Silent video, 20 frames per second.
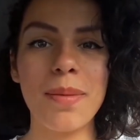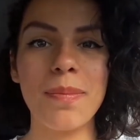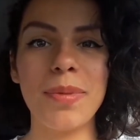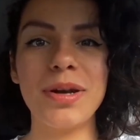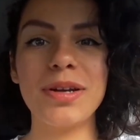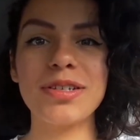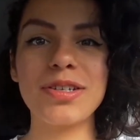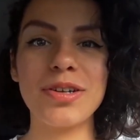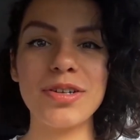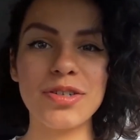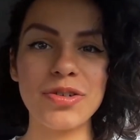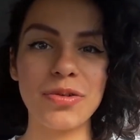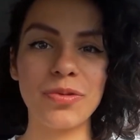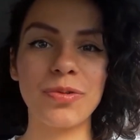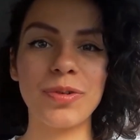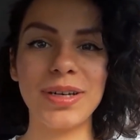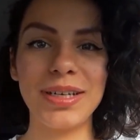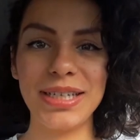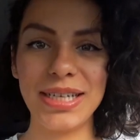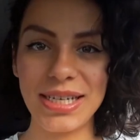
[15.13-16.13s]
but it's also
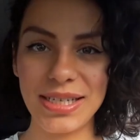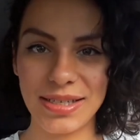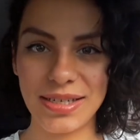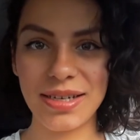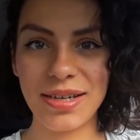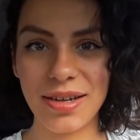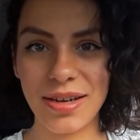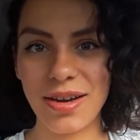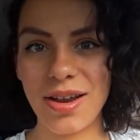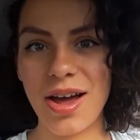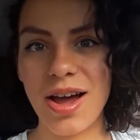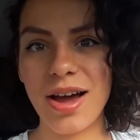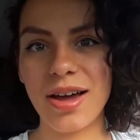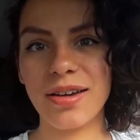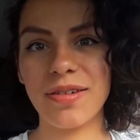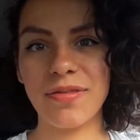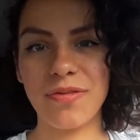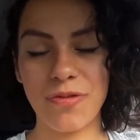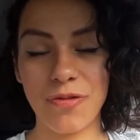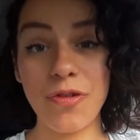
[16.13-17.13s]
releasing a
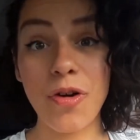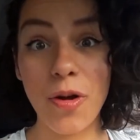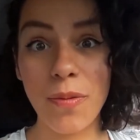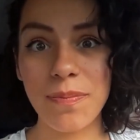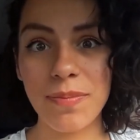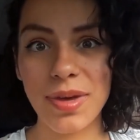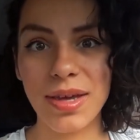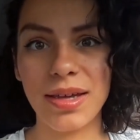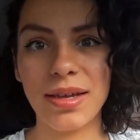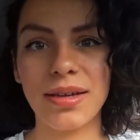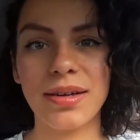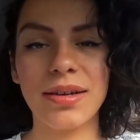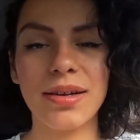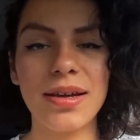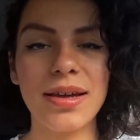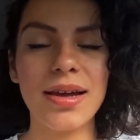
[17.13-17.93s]
lot from me.